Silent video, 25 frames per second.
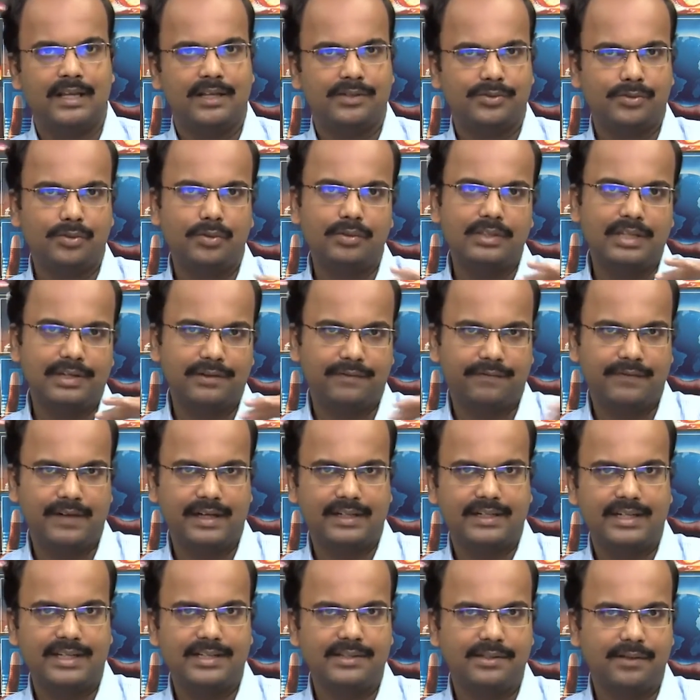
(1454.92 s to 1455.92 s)
So, the
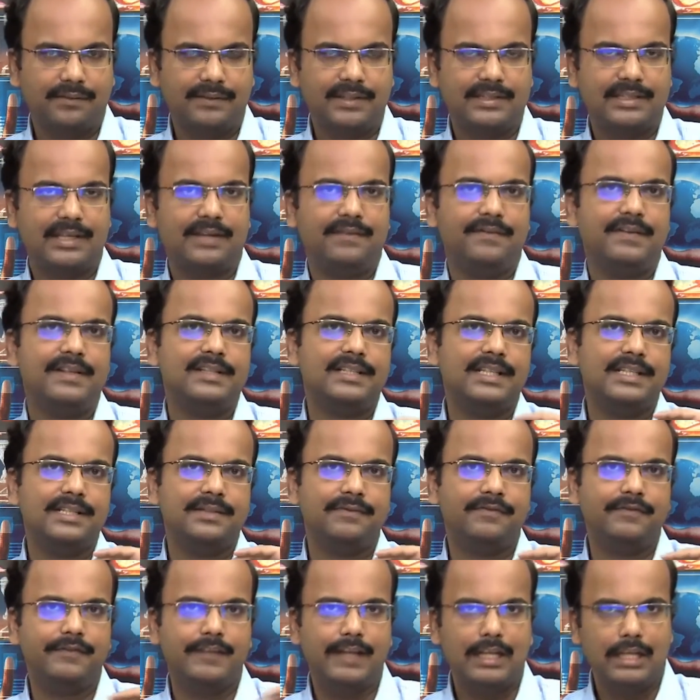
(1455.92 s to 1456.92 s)
reflectance of the surface
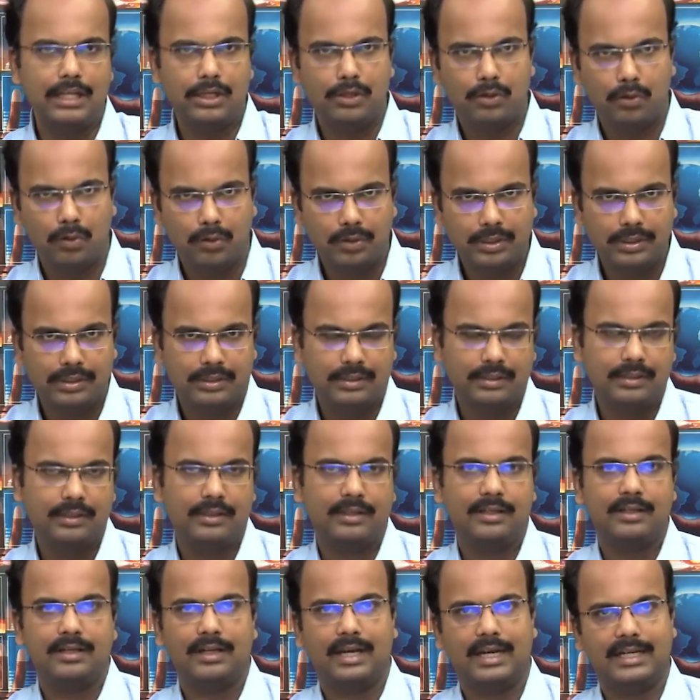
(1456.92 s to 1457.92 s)
is well known
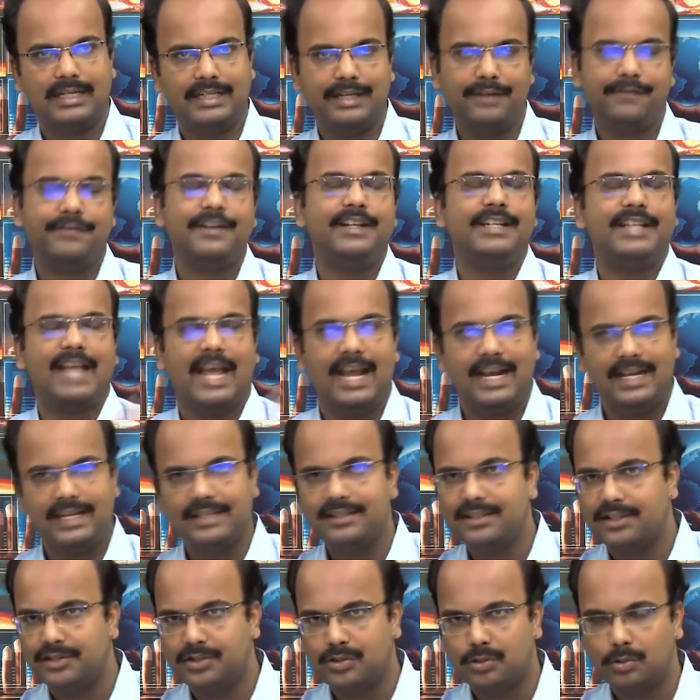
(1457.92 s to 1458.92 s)
at different
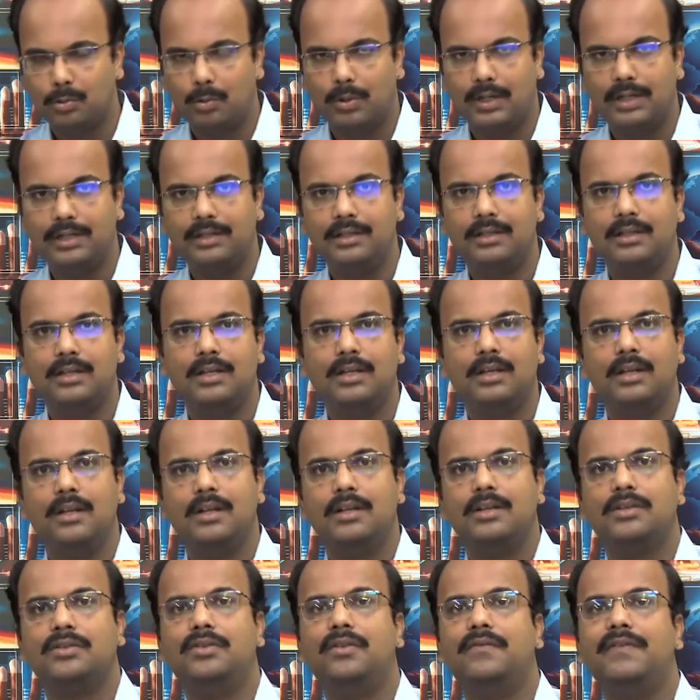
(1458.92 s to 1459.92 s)
angles and so on.
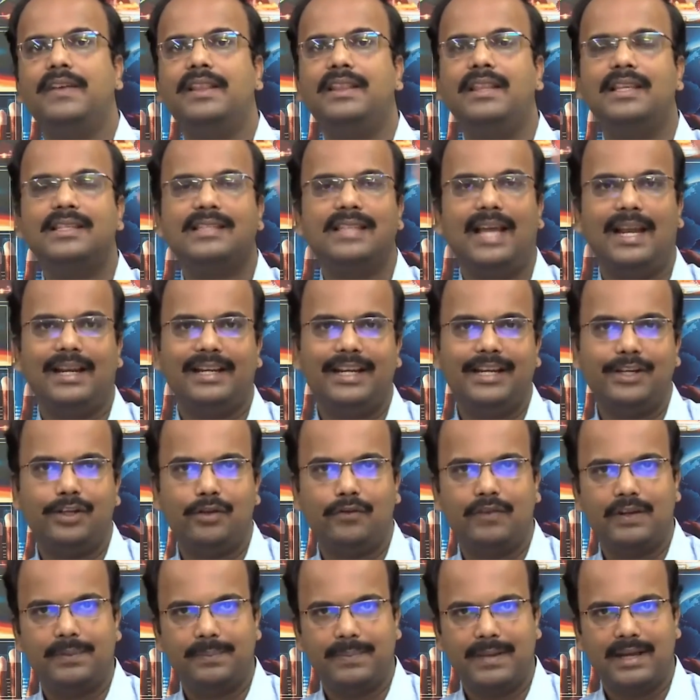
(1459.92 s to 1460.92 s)
So, when the satellite
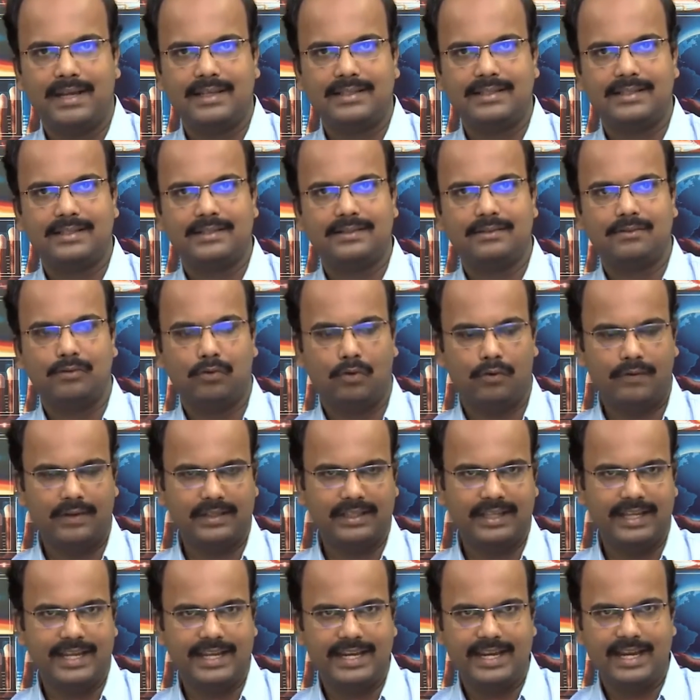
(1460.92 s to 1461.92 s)
overpass
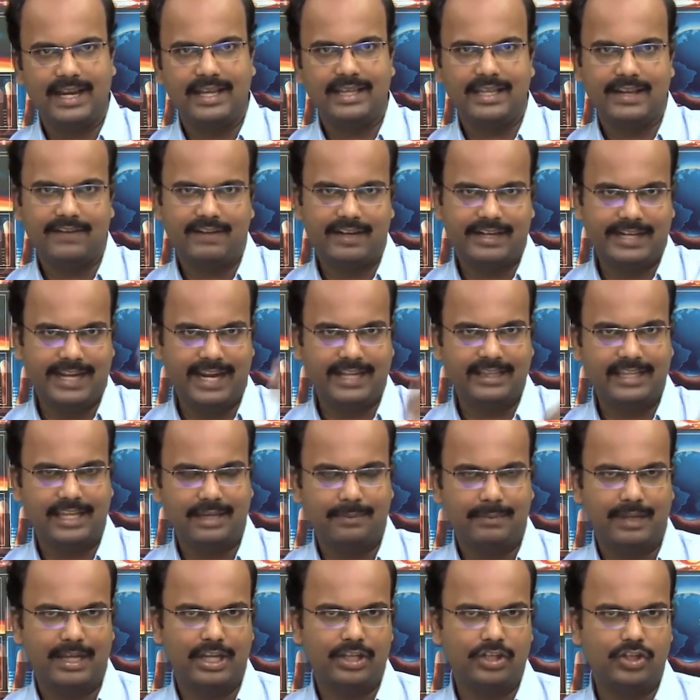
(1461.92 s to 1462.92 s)
over the area, they will take
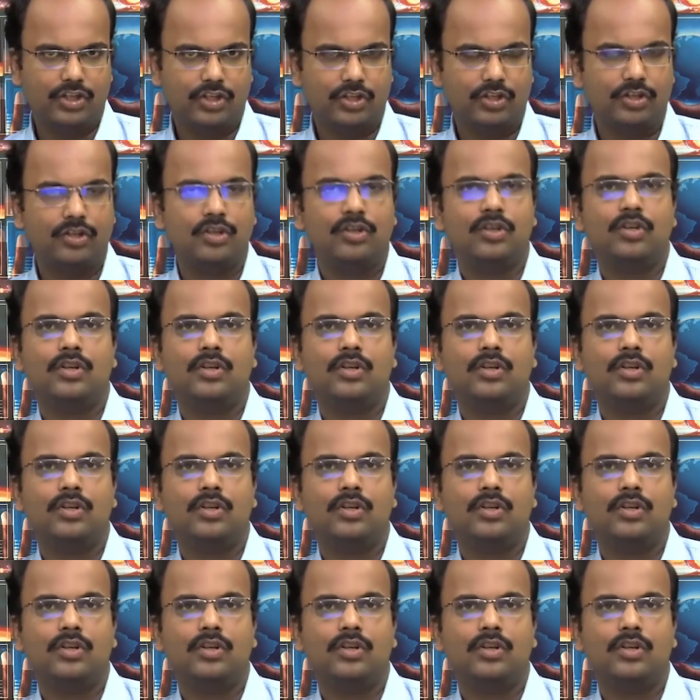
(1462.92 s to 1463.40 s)
the image,